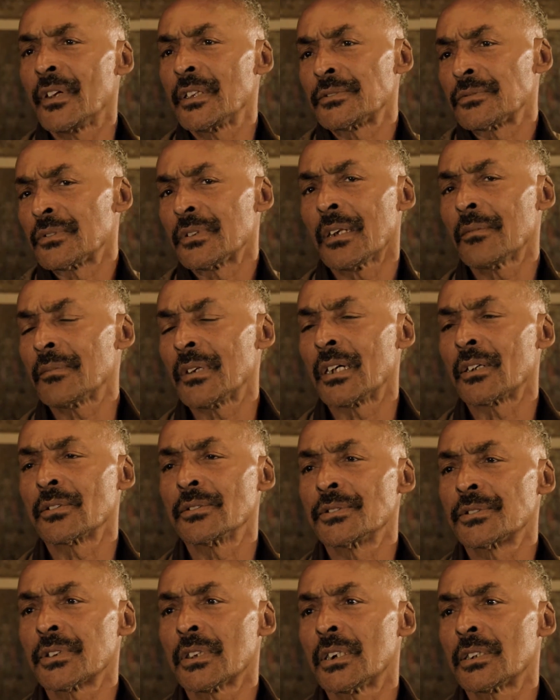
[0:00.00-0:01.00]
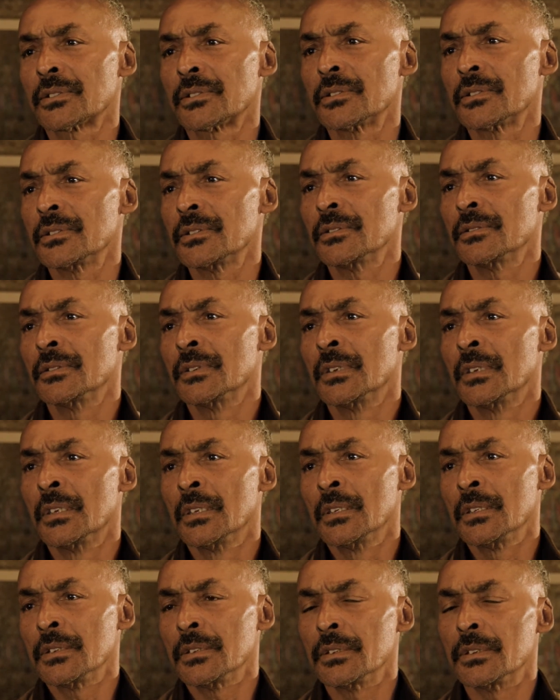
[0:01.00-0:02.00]
veteran, I'm not going to talk to you,
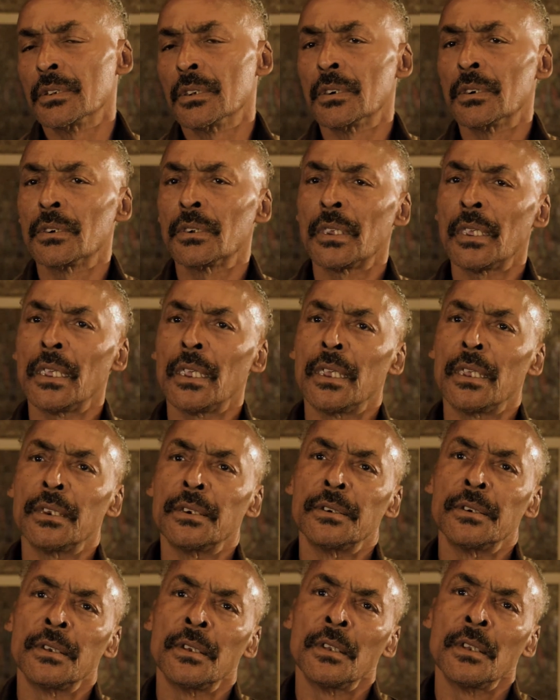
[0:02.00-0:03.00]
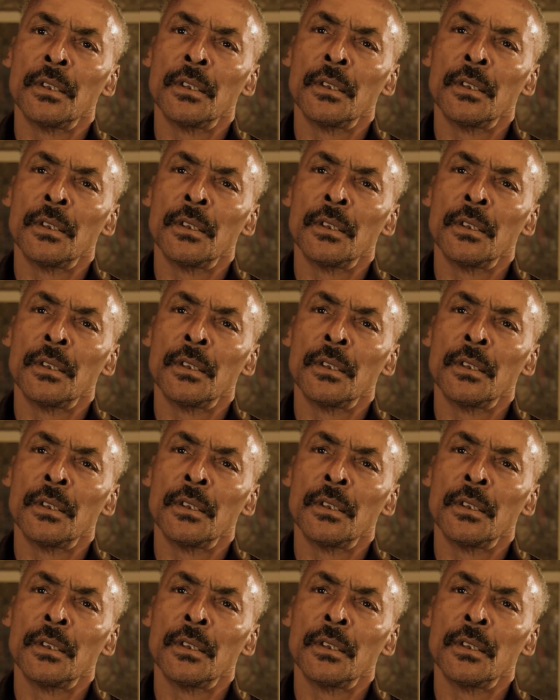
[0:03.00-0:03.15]
you know. And